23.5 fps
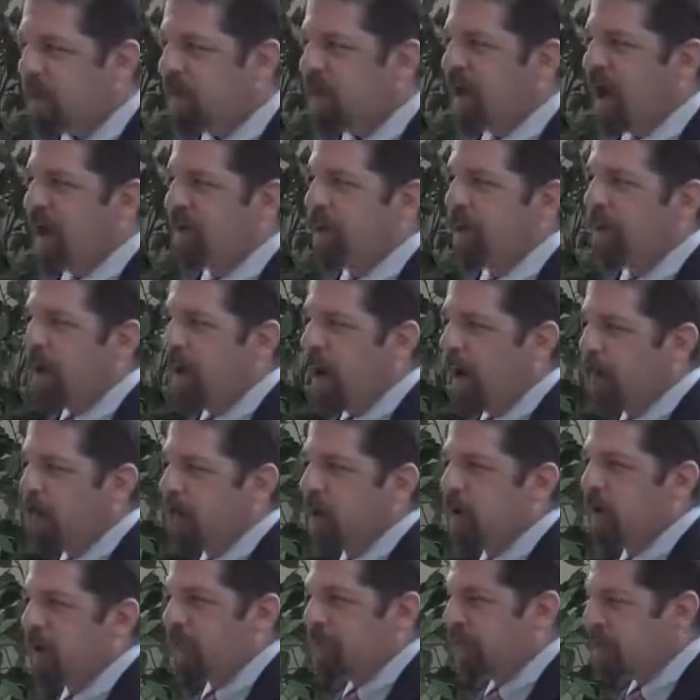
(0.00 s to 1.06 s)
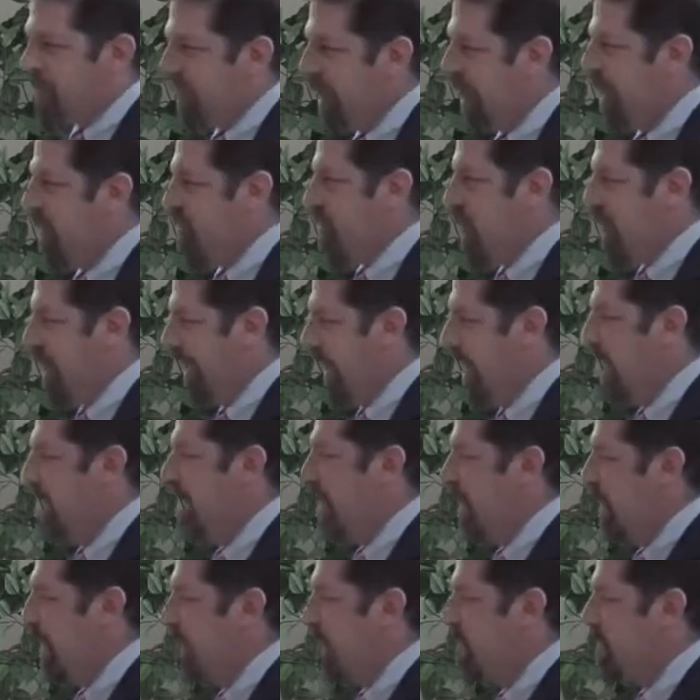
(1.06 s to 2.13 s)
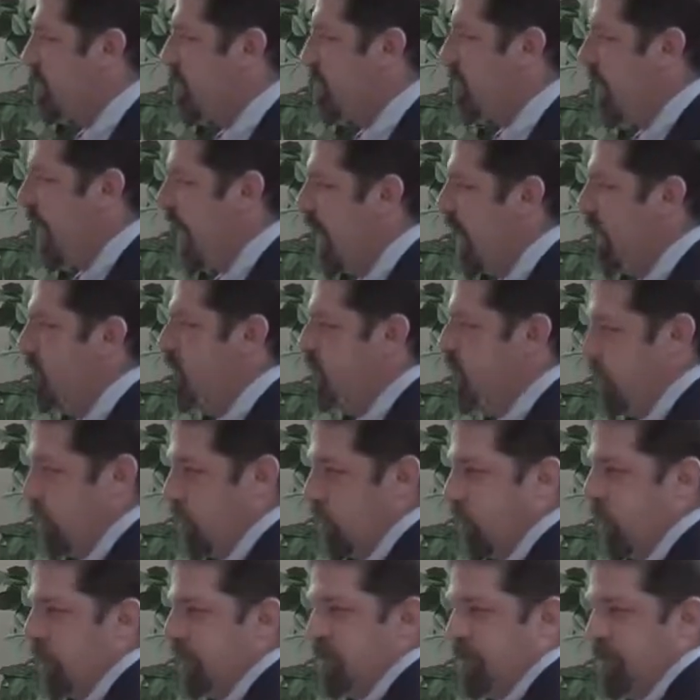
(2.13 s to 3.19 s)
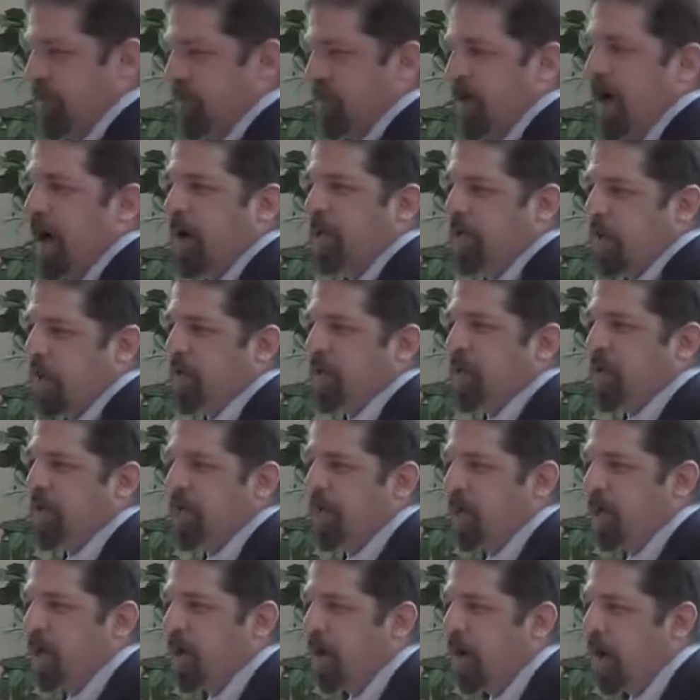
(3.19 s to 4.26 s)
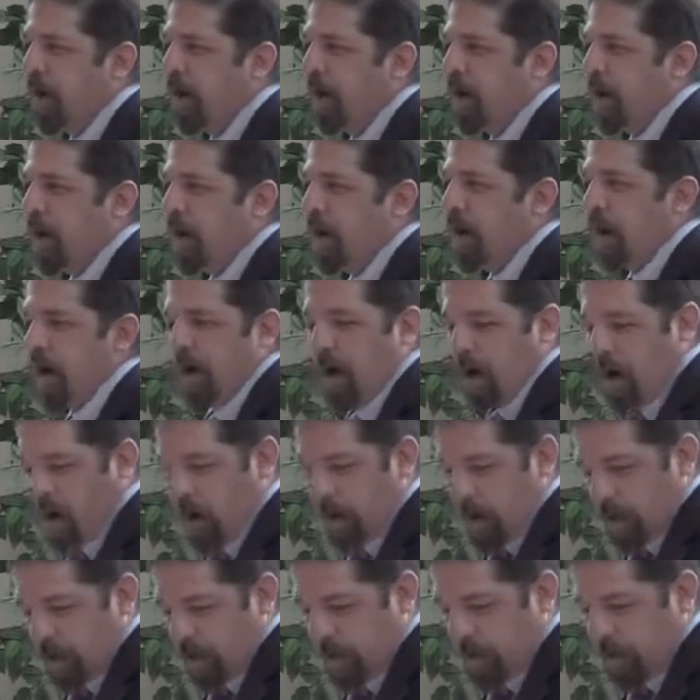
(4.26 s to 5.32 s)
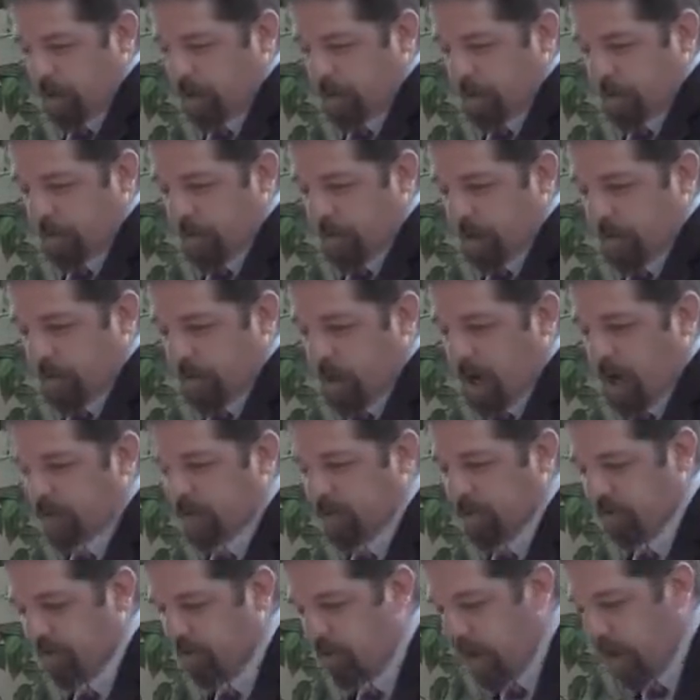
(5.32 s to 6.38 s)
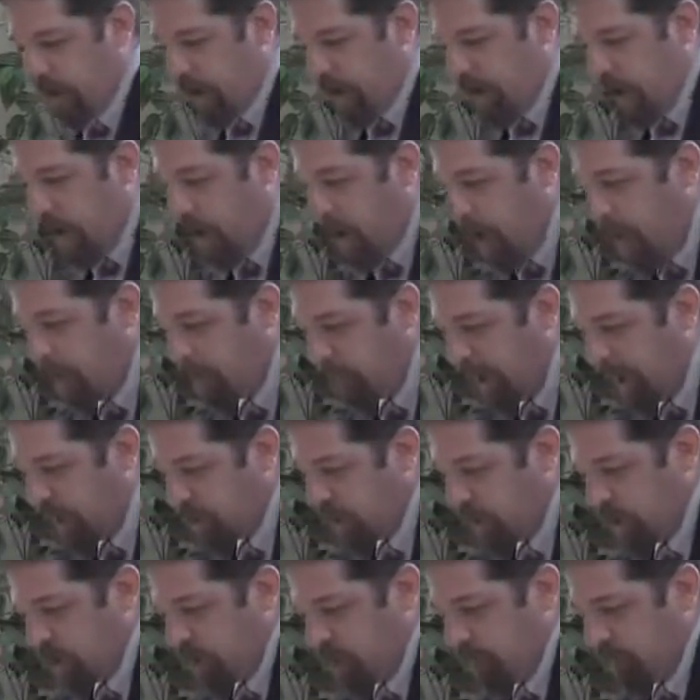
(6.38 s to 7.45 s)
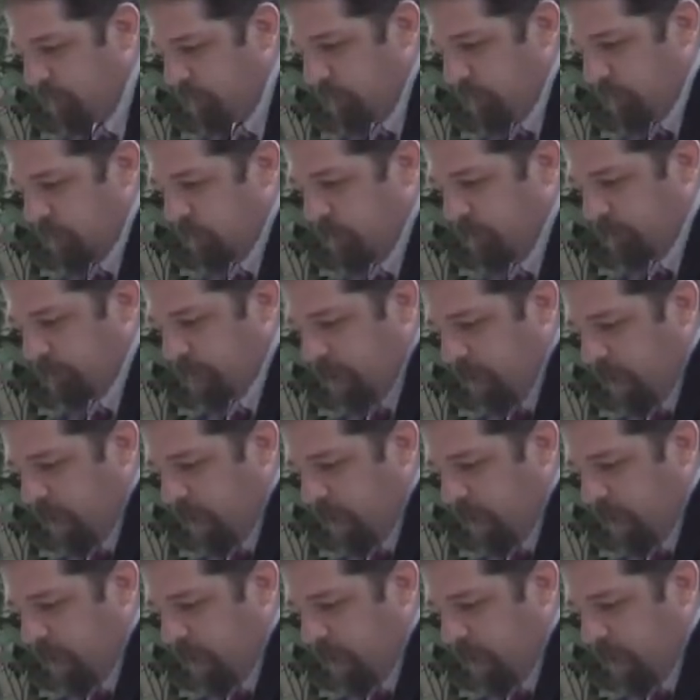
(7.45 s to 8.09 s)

Now the number of things that indicate that the angel of the Lord is a divine person here is simply impressive. I'll mention a few.